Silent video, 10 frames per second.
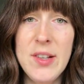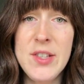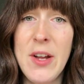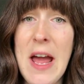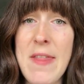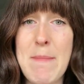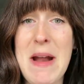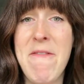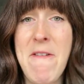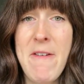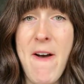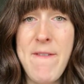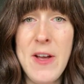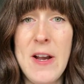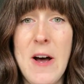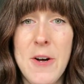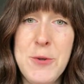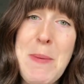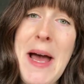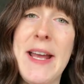So yeah, the benefit of having a
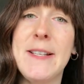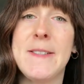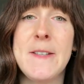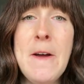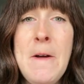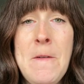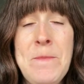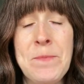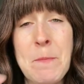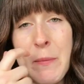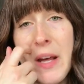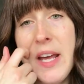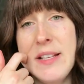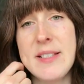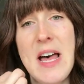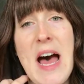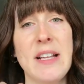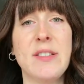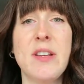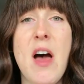large base is
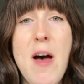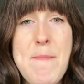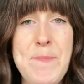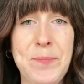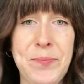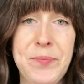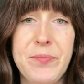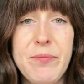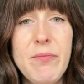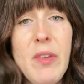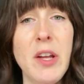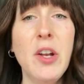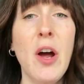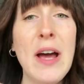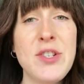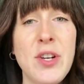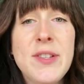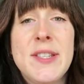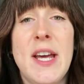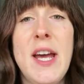that, you know, as you
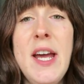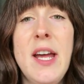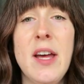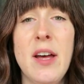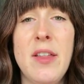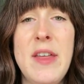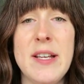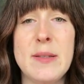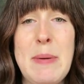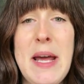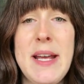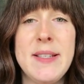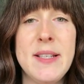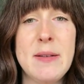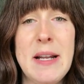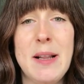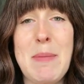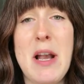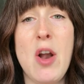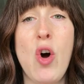can see, this piece is a
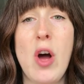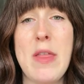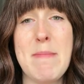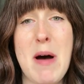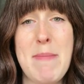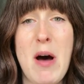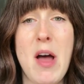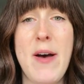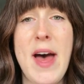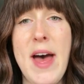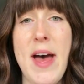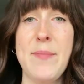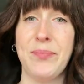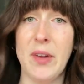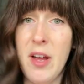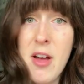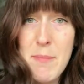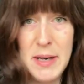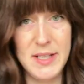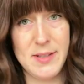little bit longer than my bio hair,
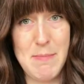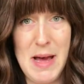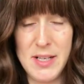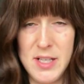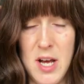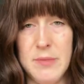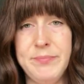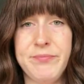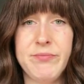but it doesn't matter.